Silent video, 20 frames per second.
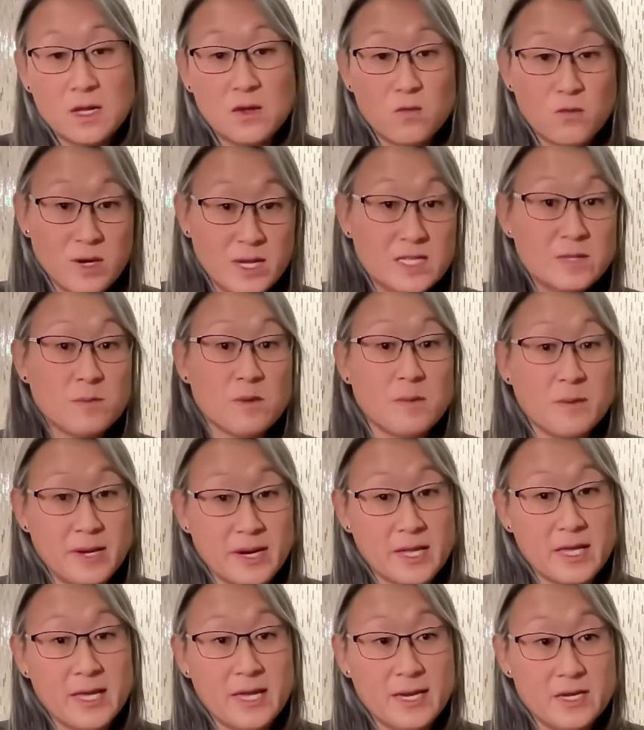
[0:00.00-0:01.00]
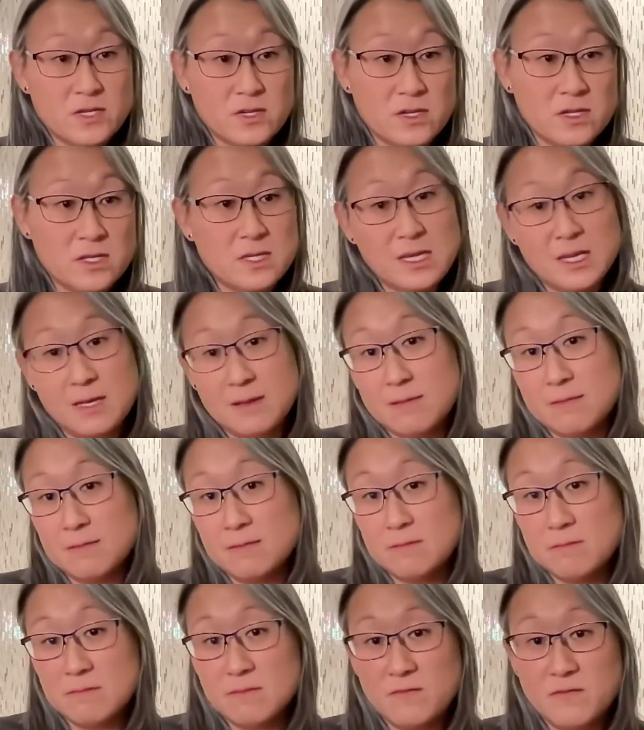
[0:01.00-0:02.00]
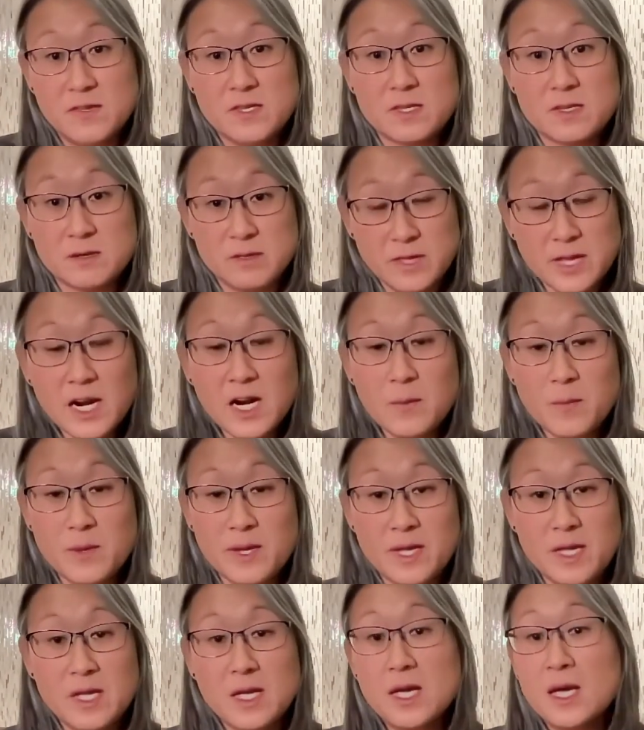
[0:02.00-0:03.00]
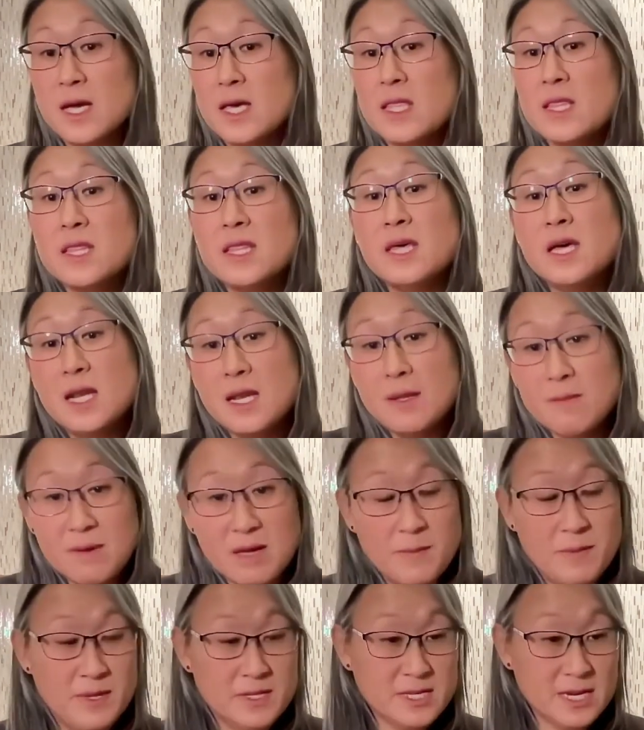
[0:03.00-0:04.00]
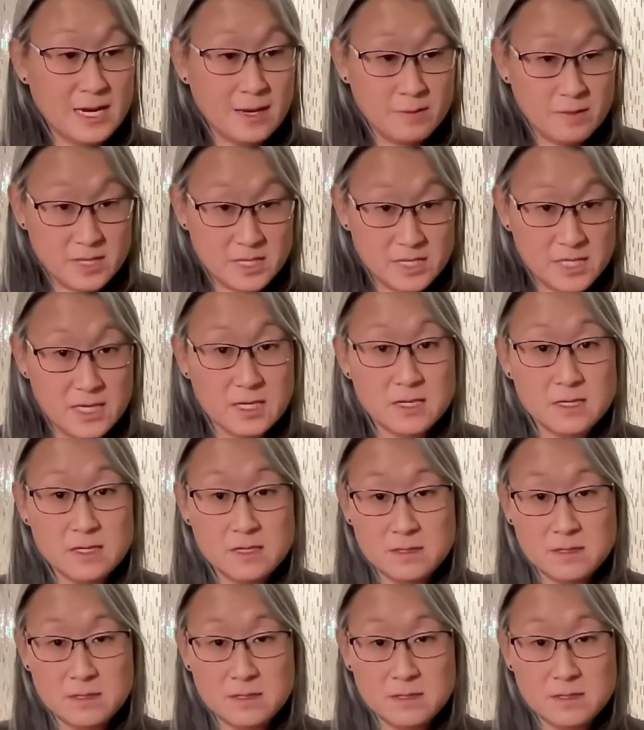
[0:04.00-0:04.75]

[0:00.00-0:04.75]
reasonable medications, and physical therapy. Then it might be time to seek